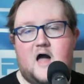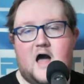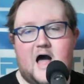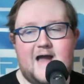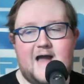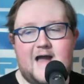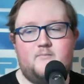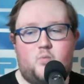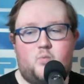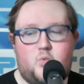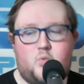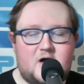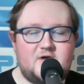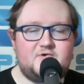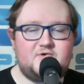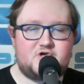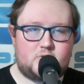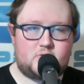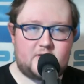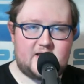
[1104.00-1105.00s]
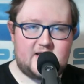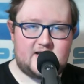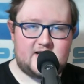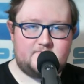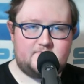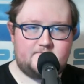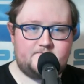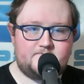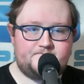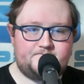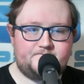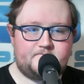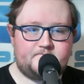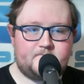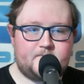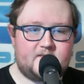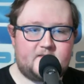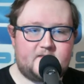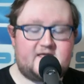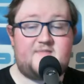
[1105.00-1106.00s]
I'm wondering,
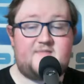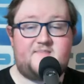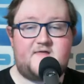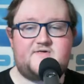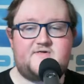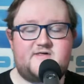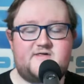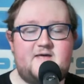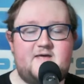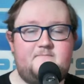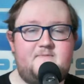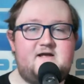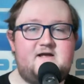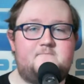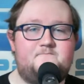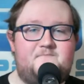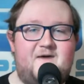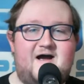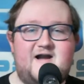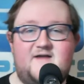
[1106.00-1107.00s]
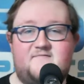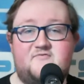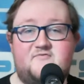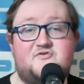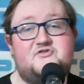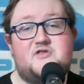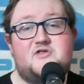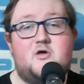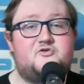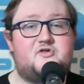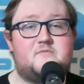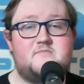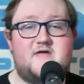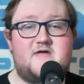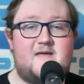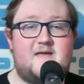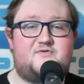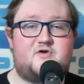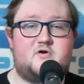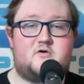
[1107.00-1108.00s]
can this team be competitive and steal some
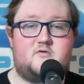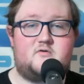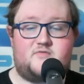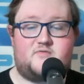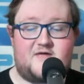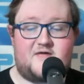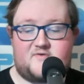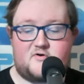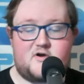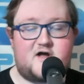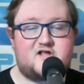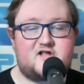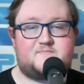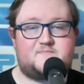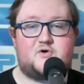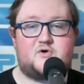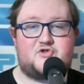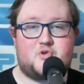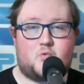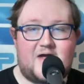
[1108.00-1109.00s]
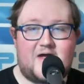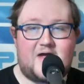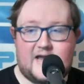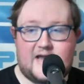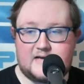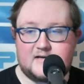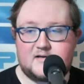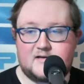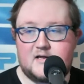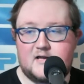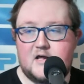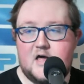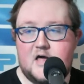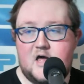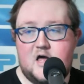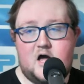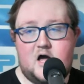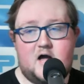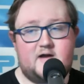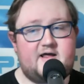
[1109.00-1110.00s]
games that they're not supposed to win?
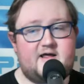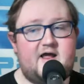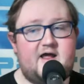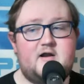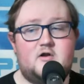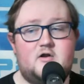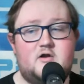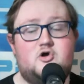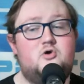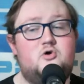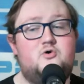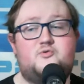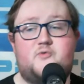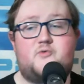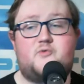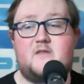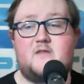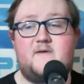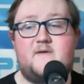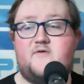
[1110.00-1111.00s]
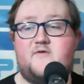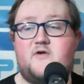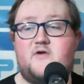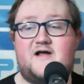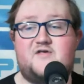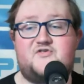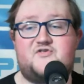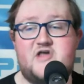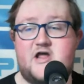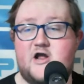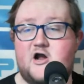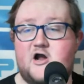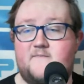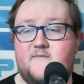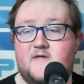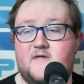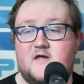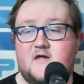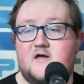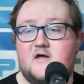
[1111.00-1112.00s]
Again, who's going to be there next
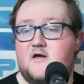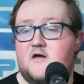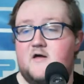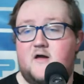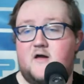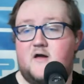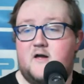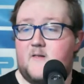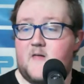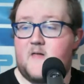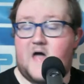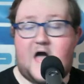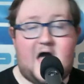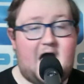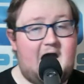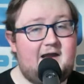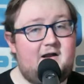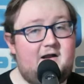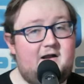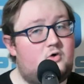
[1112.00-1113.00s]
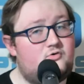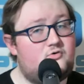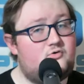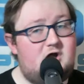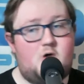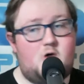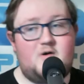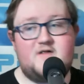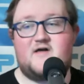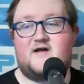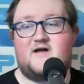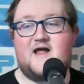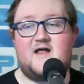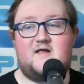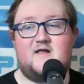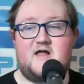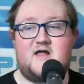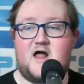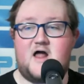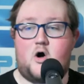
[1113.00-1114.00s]
year? I don't know.
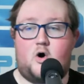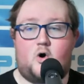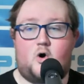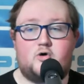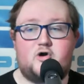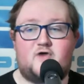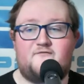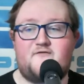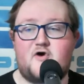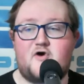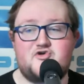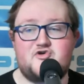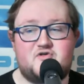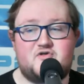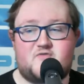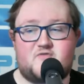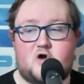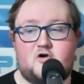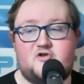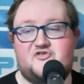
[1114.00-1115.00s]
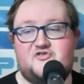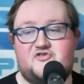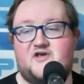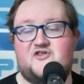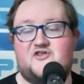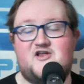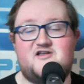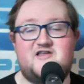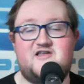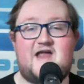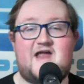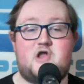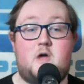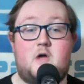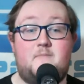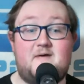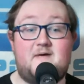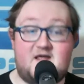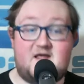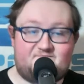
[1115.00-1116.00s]
Again, you got older versions of Curtis Dixon and Dane
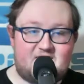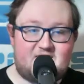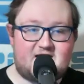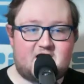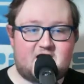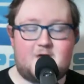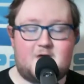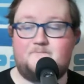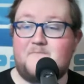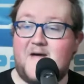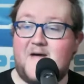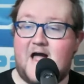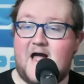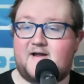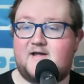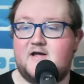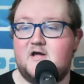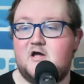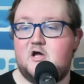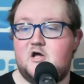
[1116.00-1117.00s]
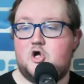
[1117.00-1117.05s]
Doby if they come back.